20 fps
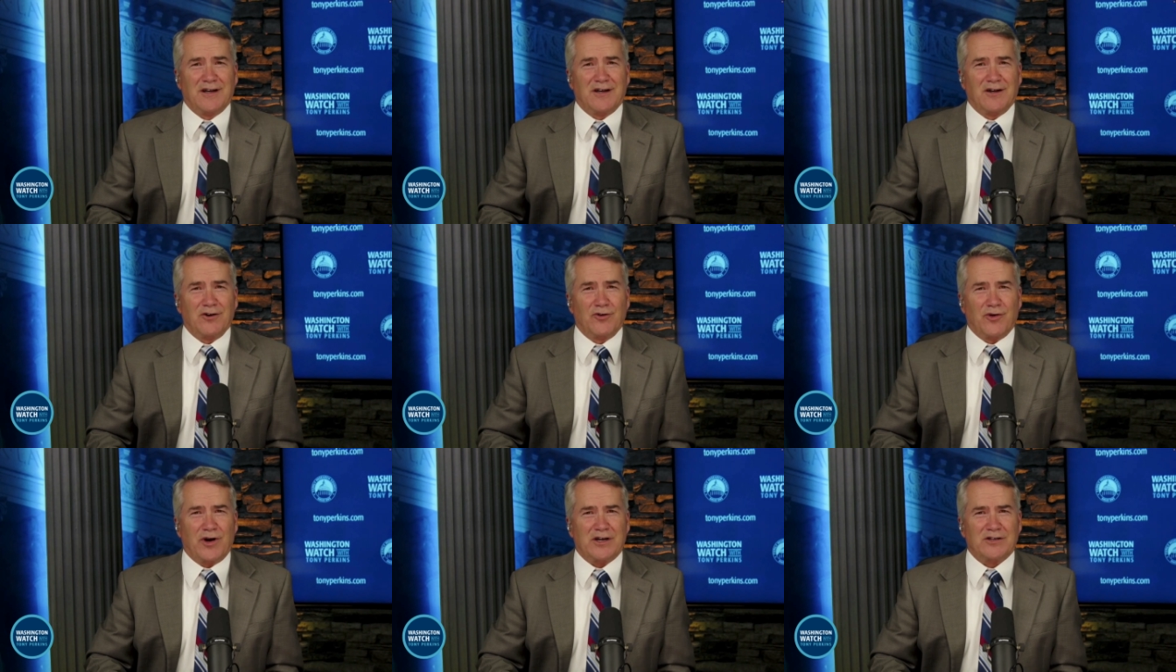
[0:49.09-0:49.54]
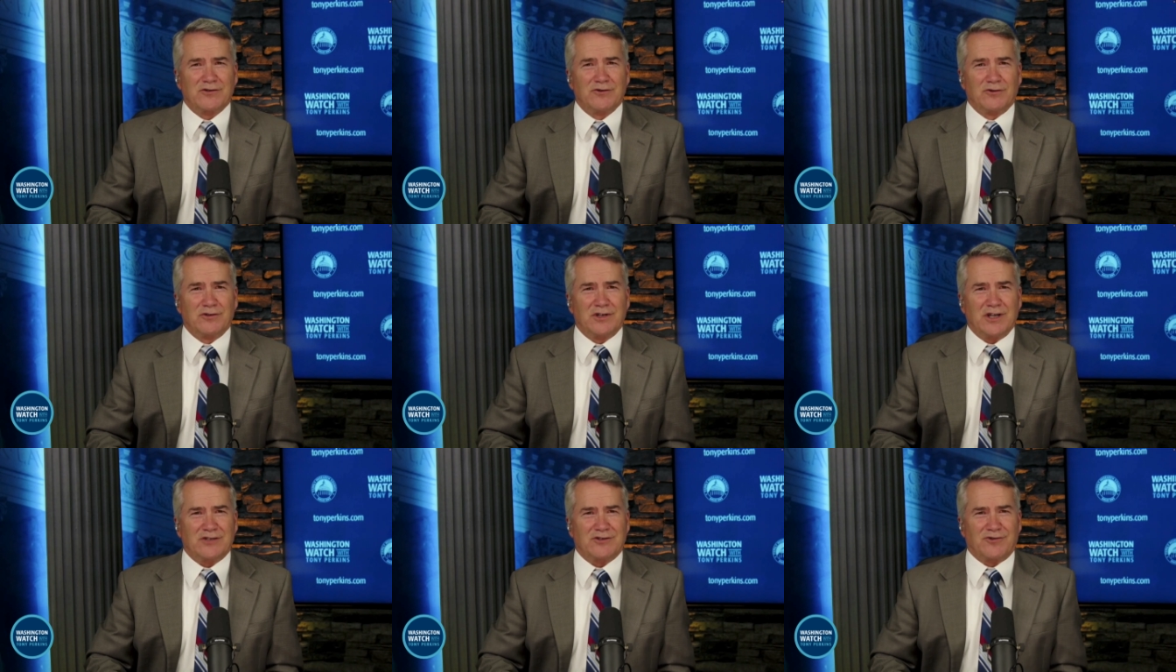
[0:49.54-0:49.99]

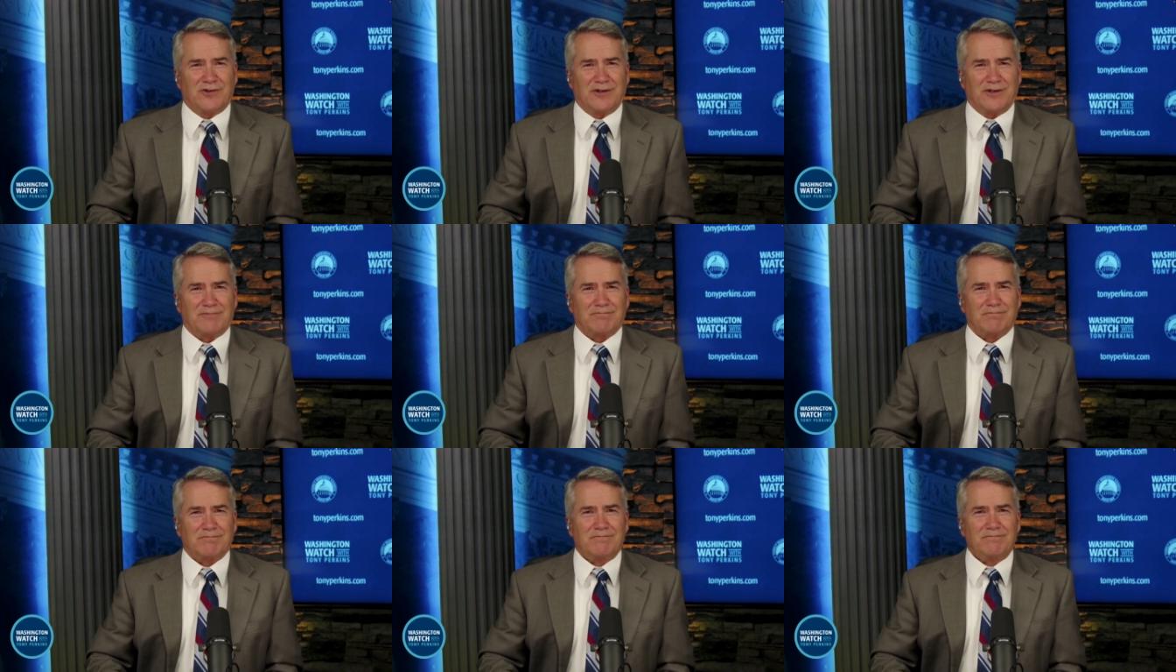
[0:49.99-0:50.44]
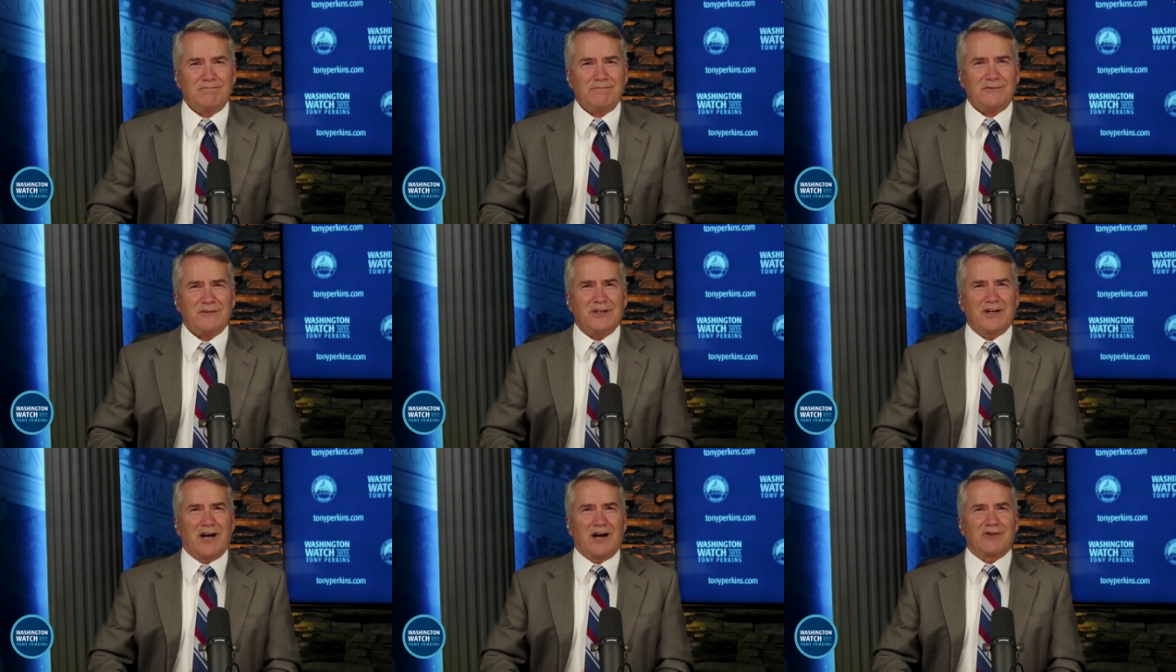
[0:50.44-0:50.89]
congressional district.
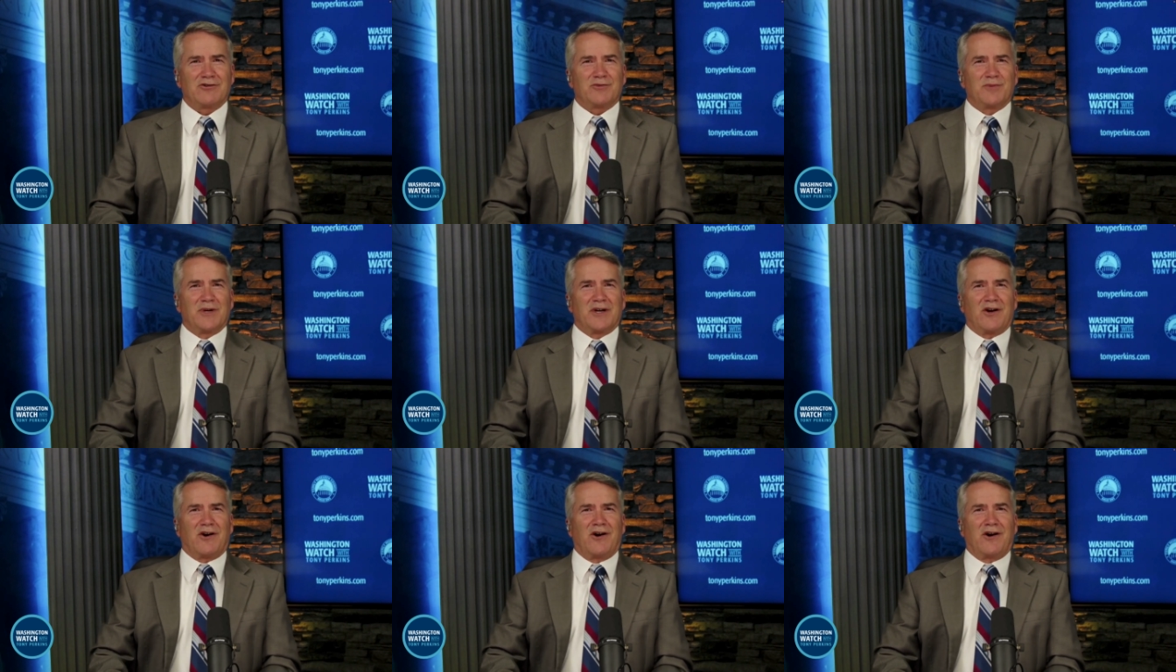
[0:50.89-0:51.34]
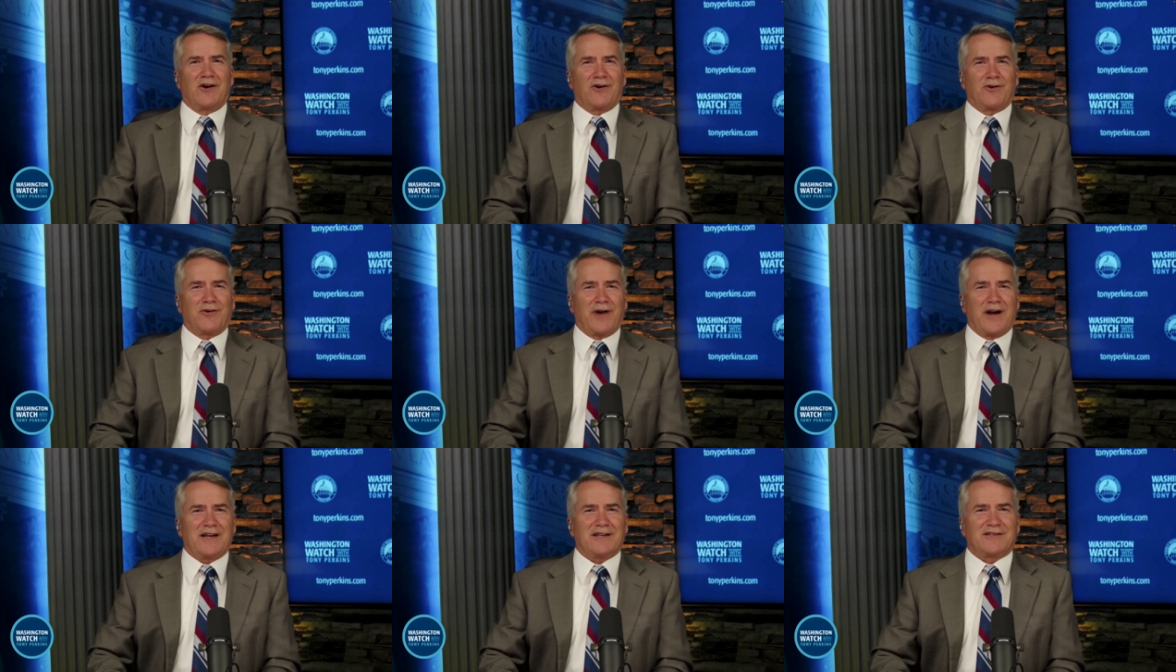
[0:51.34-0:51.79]
Congressman
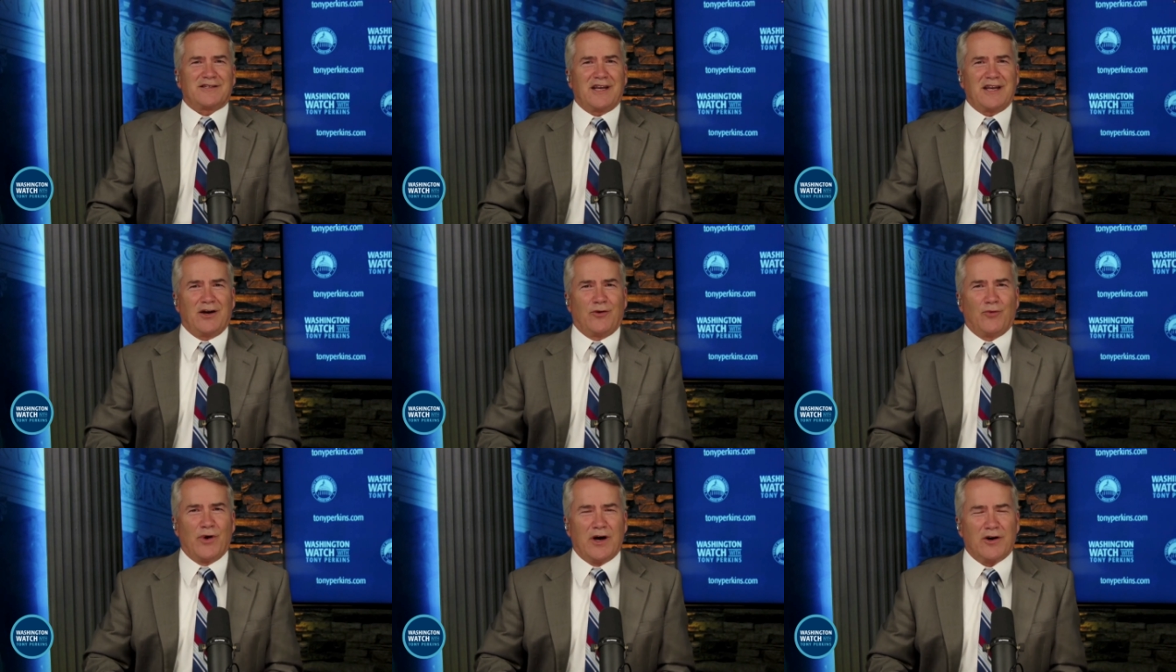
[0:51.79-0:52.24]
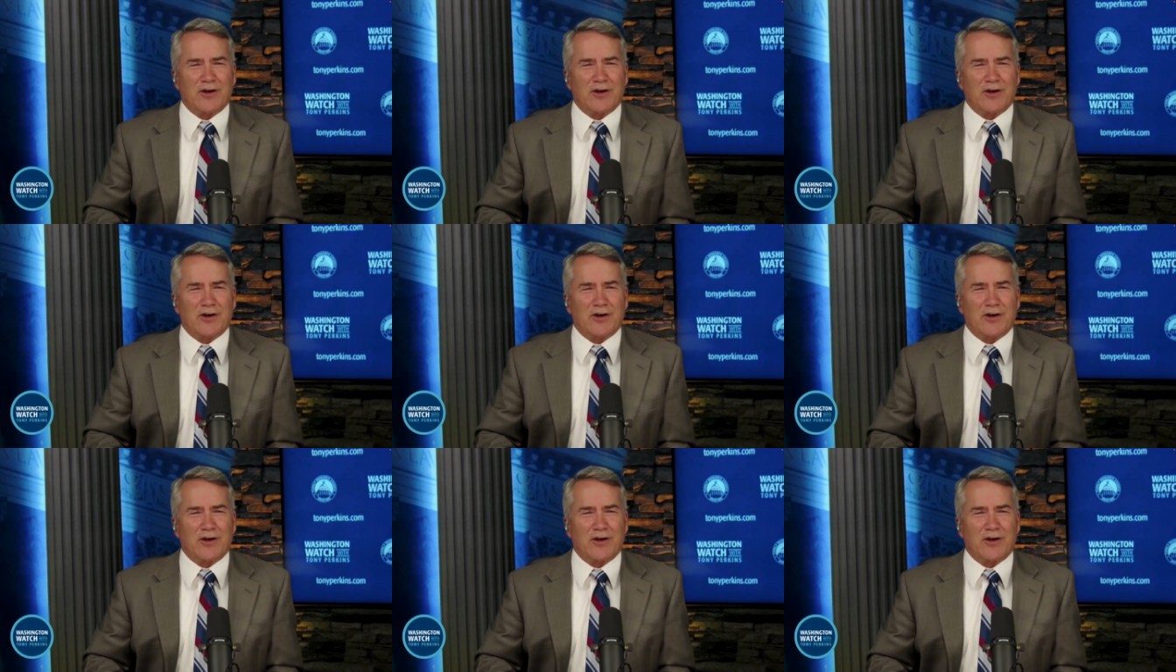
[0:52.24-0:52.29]
Carter, great to see you.